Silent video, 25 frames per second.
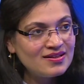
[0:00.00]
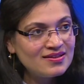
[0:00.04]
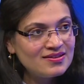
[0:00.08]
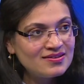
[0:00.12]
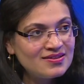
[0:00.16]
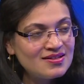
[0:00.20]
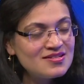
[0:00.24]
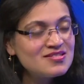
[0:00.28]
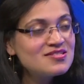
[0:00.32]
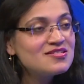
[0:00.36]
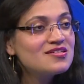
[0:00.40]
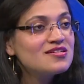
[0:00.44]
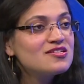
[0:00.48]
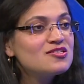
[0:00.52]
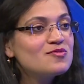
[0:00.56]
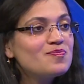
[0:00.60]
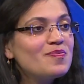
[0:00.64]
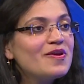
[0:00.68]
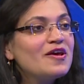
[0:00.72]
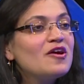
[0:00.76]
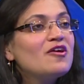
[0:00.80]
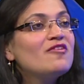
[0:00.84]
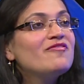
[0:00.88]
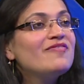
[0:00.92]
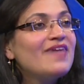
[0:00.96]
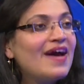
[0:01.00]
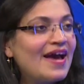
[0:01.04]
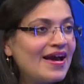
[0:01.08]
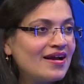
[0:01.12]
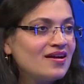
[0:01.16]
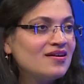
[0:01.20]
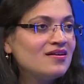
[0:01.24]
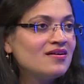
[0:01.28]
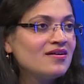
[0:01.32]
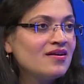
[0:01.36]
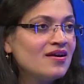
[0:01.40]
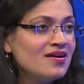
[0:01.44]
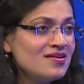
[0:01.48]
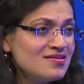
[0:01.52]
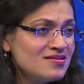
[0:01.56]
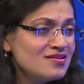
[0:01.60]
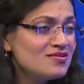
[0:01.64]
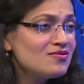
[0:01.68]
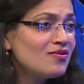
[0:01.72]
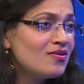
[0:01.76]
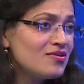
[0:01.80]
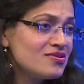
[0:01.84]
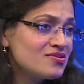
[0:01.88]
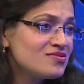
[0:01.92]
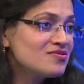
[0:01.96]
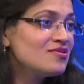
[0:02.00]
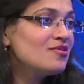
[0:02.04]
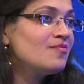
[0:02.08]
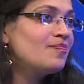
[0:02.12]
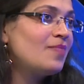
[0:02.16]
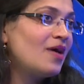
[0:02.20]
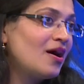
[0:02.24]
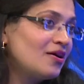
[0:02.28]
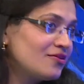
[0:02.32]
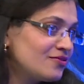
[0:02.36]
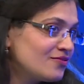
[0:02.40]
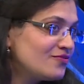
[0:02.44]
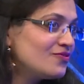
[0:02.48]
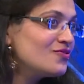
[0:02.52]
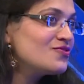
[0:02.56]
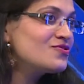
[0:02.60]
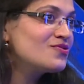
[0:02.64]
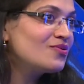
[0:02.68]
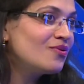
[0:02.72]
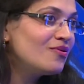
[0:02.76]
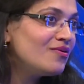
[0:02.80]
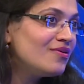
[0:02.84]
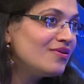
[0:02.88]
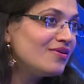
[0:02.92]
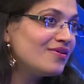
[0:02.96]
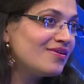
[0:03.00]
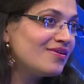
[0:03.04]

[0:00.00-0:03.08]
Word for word: This display of anger, is it also a part of the soul?